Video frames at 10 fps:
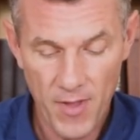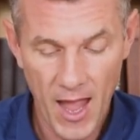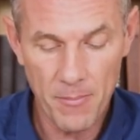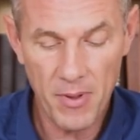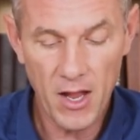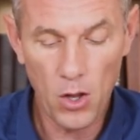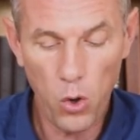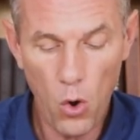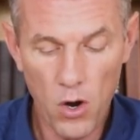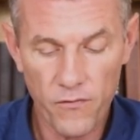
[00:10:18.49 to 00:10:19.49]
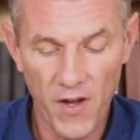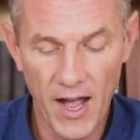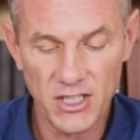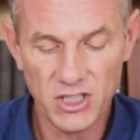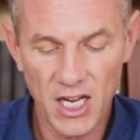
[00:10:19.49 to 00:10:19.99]
and be
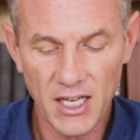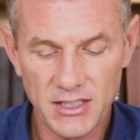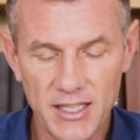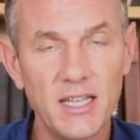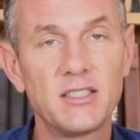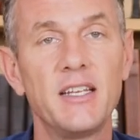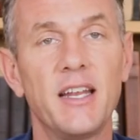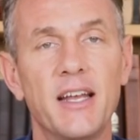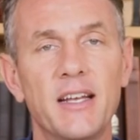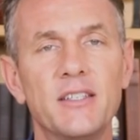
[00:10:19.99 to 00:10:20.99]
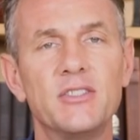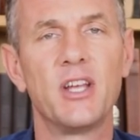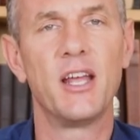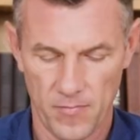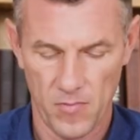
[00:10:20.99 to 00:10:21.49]
glorified just as it is.